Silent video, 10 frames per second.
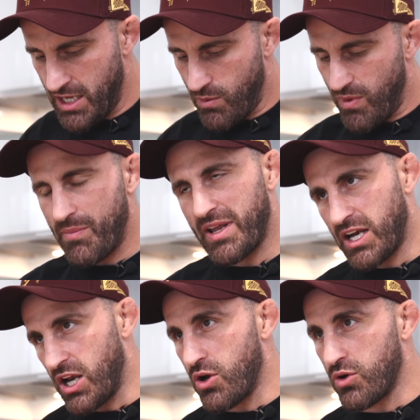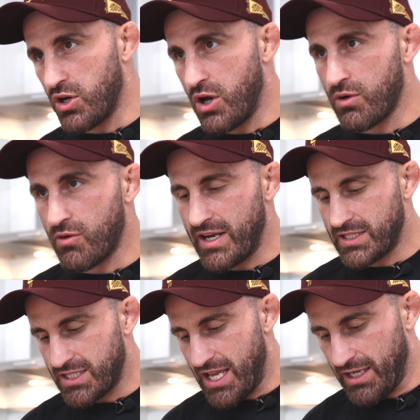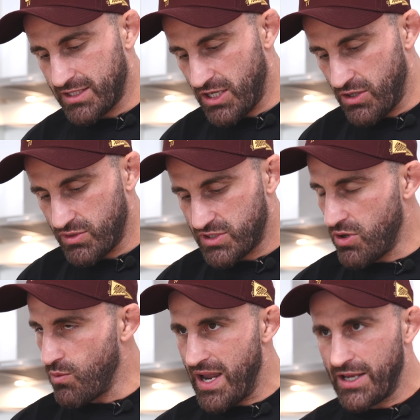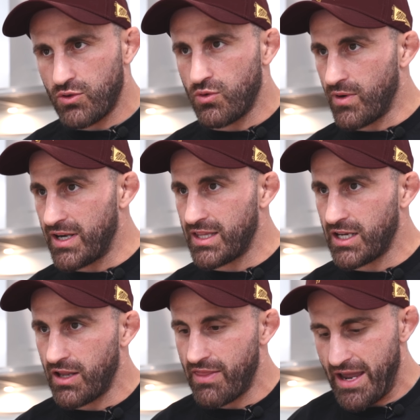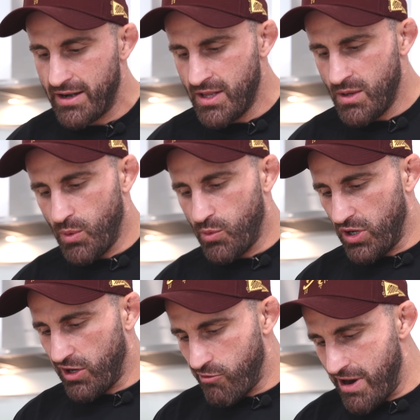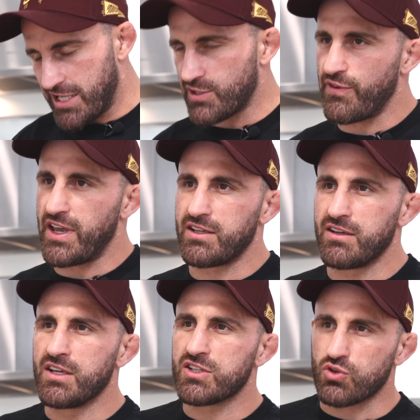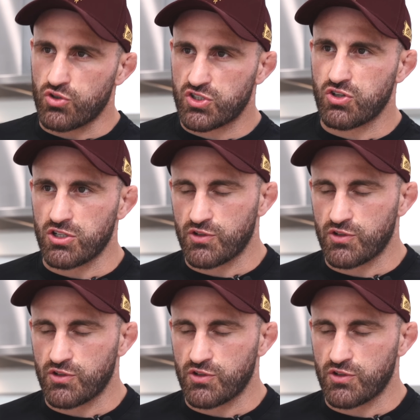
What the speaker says: and one being a lower grade steak. So it's not Wagyu or anything like that, but we've got a grass-fed sort of Scotch